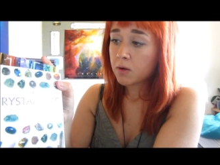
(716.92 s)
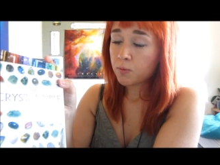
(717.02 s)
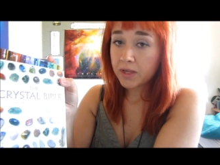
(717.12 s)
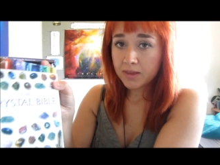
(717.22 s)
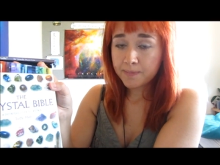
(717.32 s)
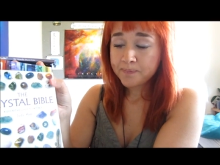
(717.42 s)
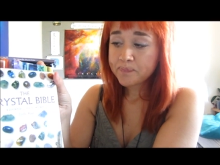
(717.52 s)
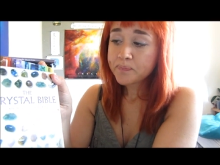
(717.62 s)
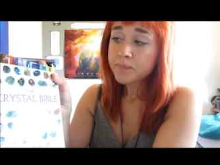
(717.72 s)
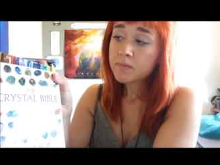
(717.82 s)
with.
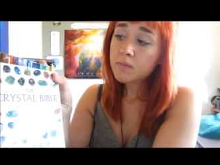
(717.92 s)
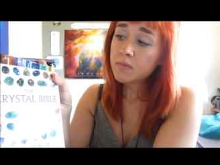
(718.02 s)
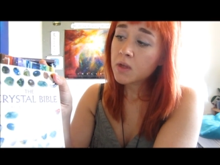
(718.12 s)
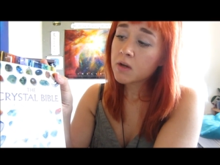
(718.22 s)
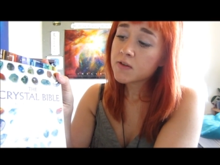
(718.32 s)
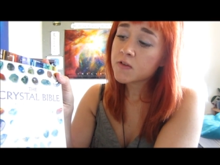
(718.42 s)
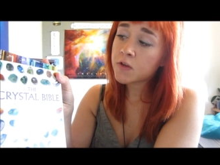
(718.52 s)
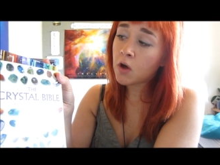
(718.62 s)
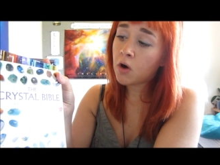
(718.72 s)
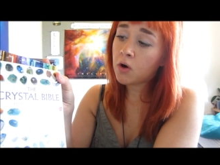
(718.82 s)

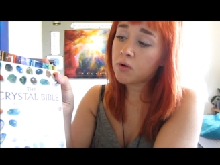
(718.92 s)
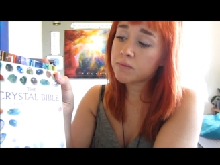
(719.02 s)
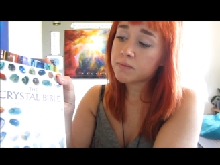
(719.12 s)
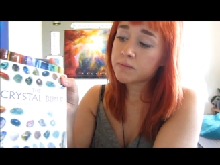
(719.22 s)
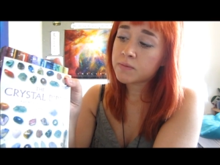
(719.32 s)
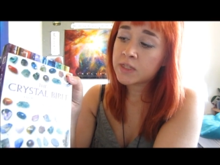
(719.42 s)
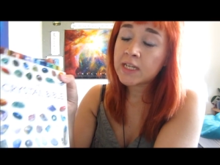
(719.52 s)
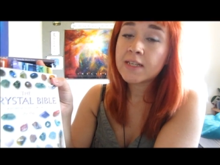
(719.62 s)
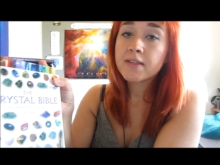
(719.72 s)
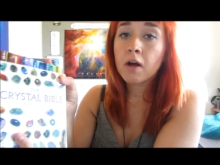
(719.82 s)
So
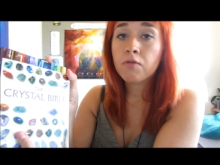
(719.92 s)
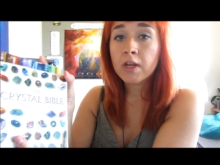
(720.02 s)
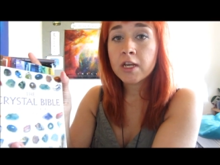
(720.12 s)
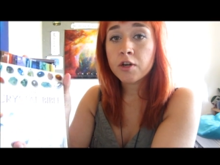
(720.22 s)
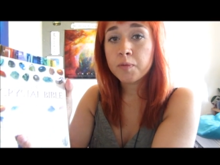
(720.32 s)
these are really good